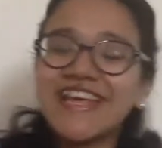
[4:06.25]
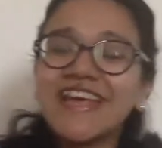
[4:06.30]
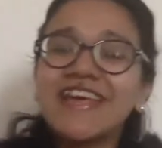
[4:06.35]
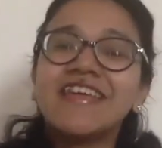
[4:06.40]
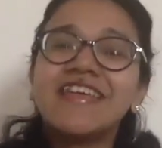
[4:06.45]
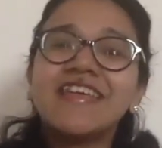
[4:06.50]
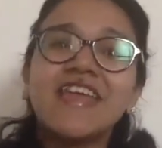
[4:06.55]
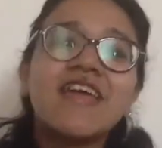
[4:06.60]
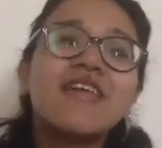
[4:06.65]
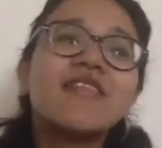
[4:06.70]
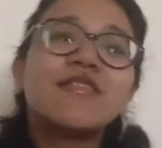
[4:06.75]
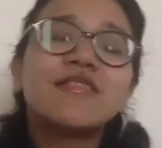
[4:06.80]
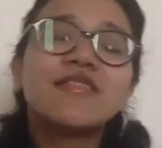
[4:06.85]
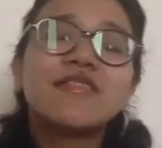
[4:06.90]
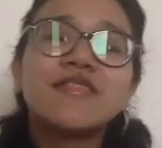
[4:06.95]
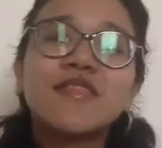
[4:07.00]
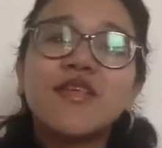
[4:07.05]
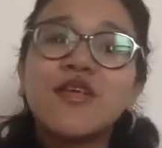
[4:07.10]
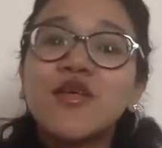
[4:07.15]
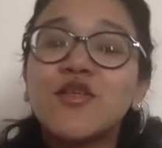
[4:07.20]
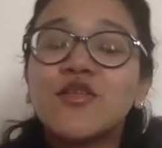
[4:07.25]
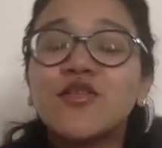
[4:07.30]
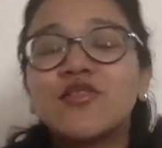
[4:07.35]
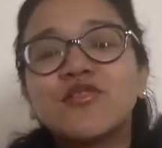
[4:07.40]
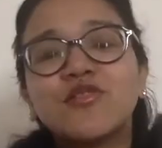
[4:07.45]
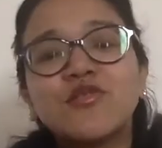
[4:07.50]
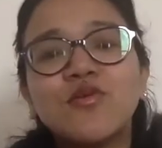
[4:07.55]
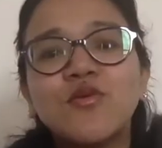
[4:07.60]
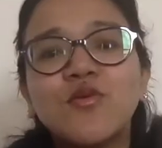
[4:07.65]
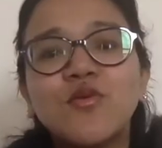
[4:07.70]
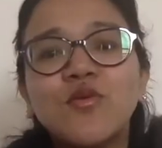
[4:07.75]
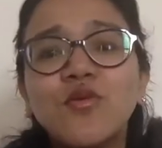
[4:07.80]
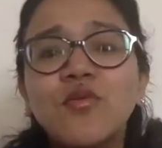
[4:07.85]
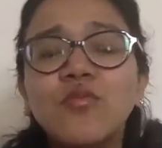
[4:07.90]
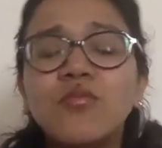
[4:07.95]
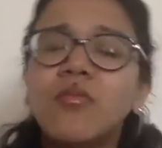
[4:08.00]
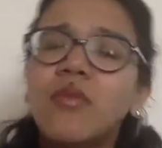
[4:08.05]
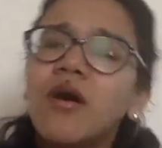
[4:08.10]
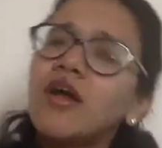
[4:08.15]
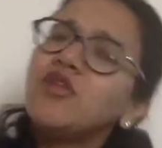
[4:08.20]
Yes. So
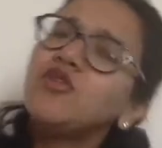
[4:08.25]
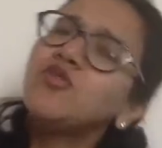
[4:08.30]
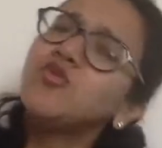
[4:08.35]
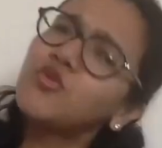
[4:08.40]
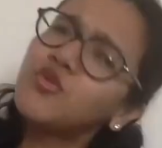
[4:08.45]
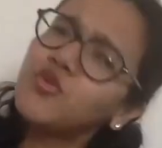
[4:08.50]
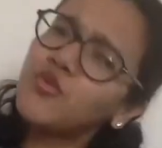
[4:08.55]
Maloo